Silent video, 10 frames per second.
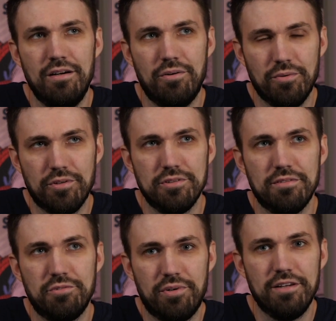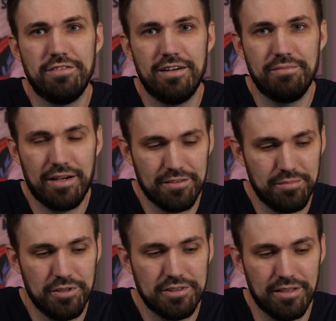orders of 25 modern
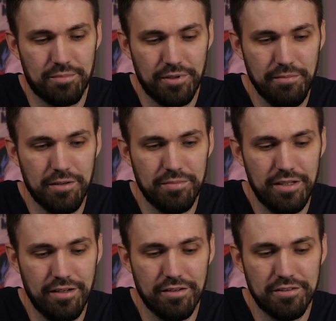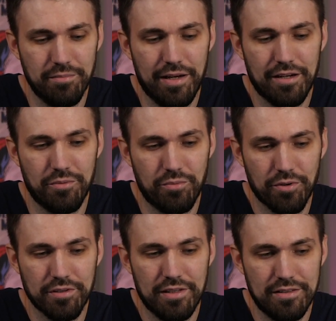books on the premium tier to make it
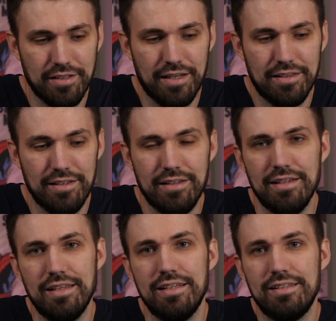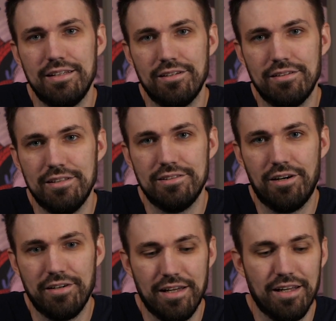worth it to get the elite tier to
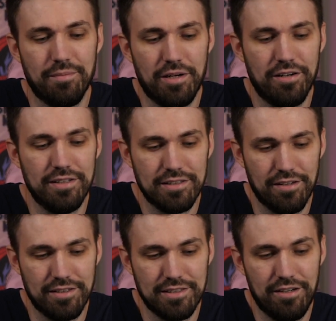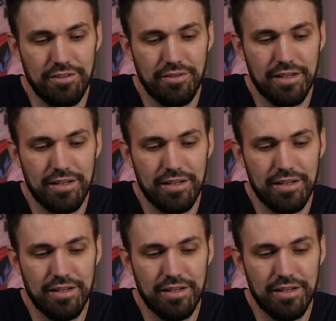start getting a better discount, because now you